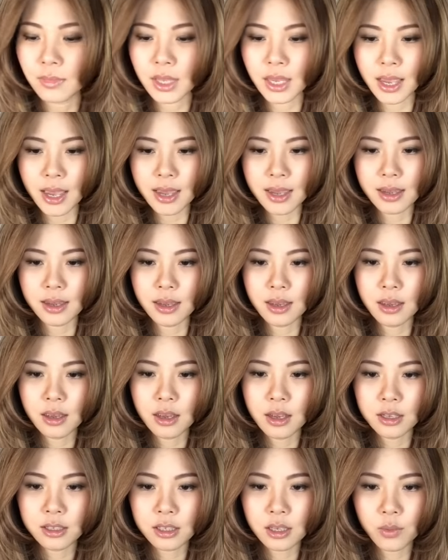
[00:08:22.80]
Okay,
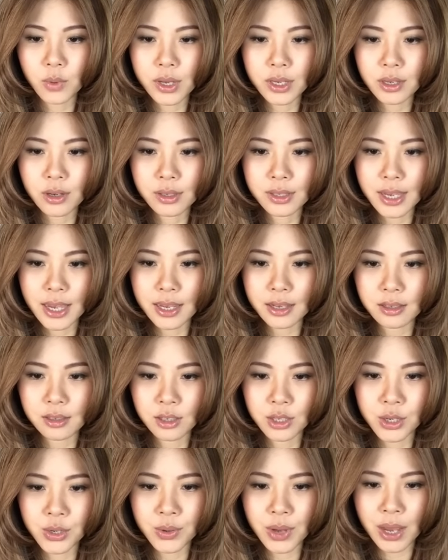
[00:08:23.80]
so when you take
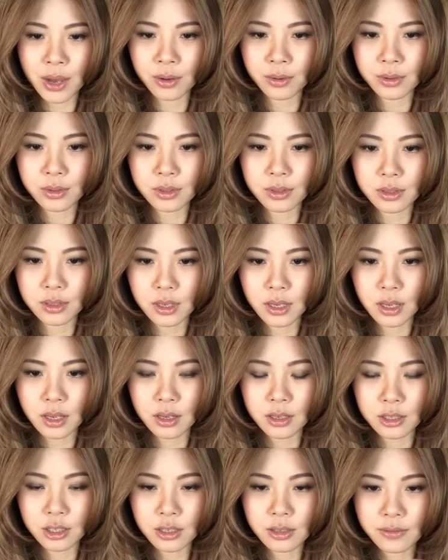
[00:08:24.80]
2 out,
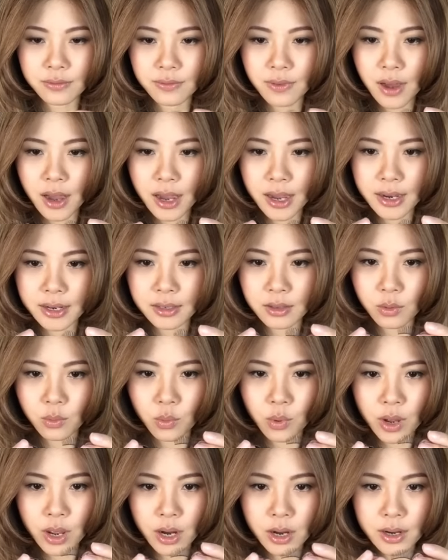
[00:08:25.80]
just find
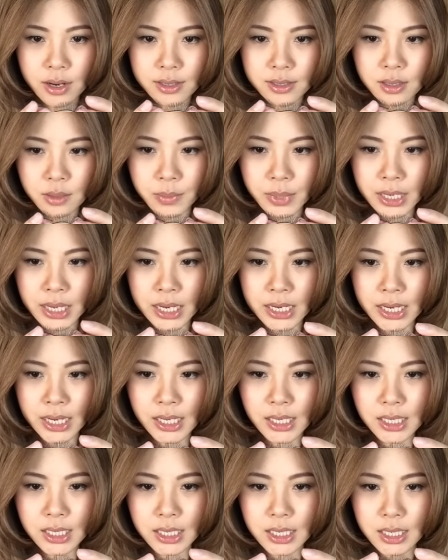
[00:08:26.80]
where is the beginning.
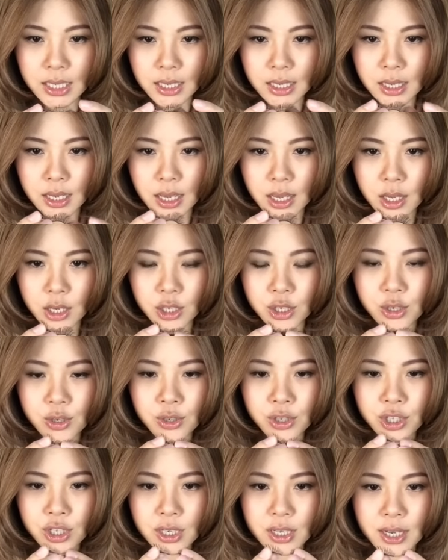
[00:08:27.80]

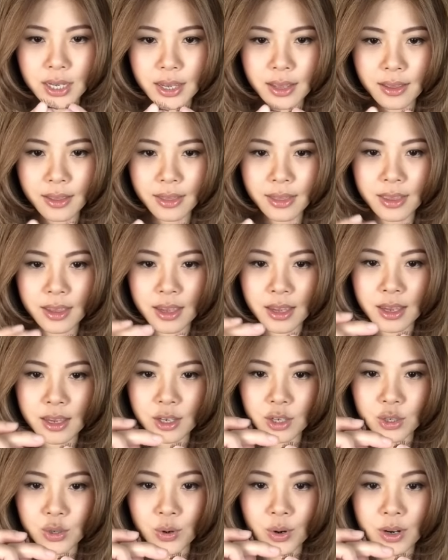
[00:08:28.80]
Usually the
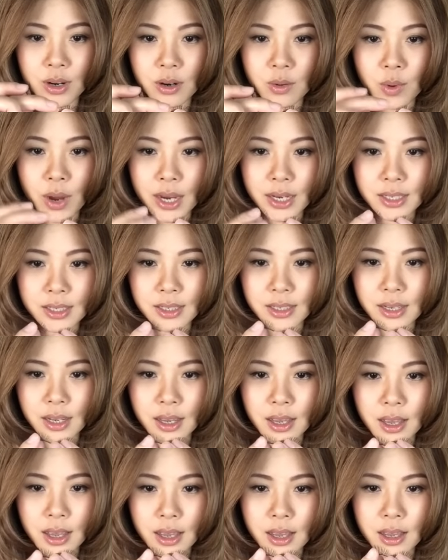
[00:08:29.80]
shorter one,
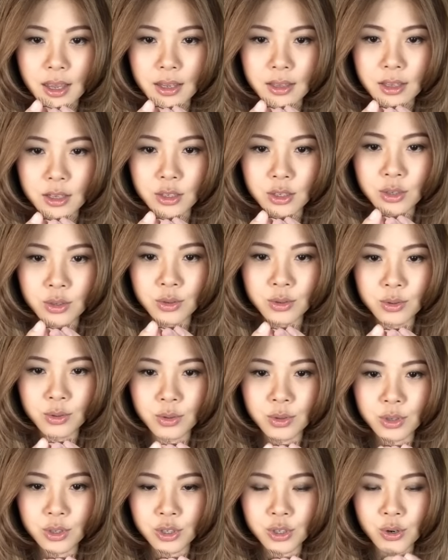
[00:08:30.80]
the 2
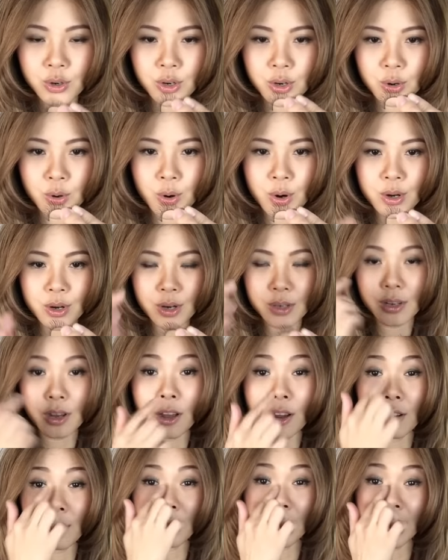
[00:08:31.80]
shorter corners
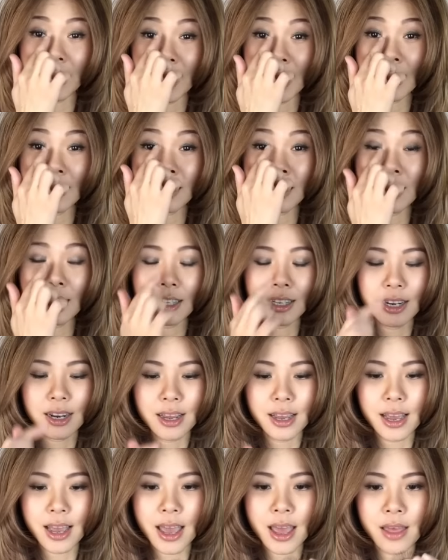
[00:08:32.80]
are the inner,
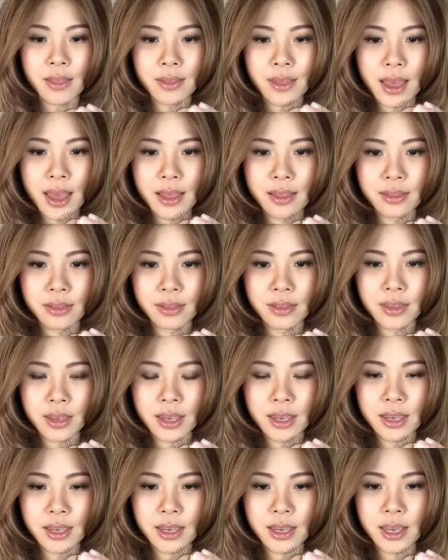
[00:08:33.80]
and then
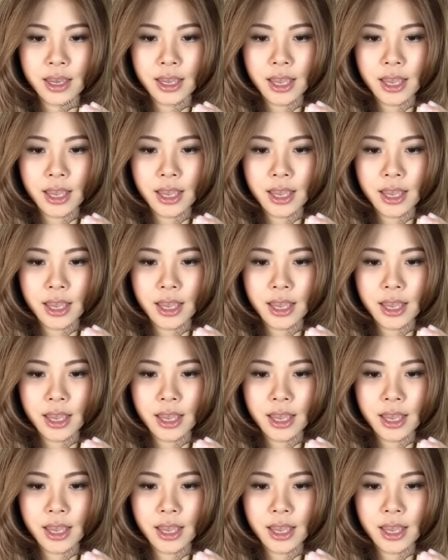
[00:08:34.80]
the